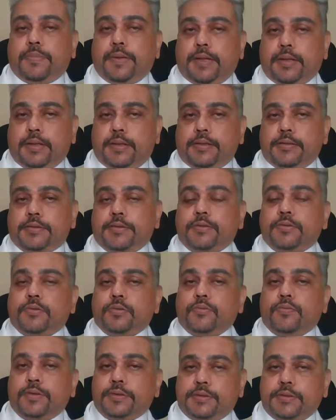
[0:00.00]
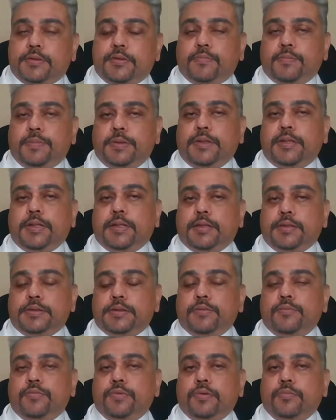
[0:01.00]
parents to visit the
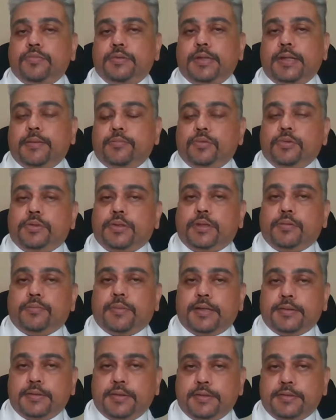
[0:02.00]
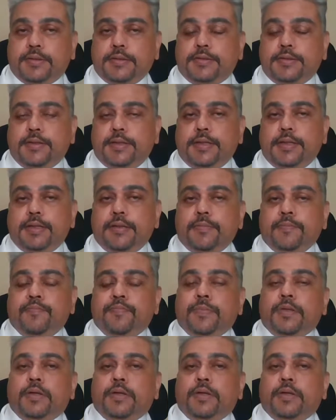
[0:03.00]
pediatrician from time to time as necessary,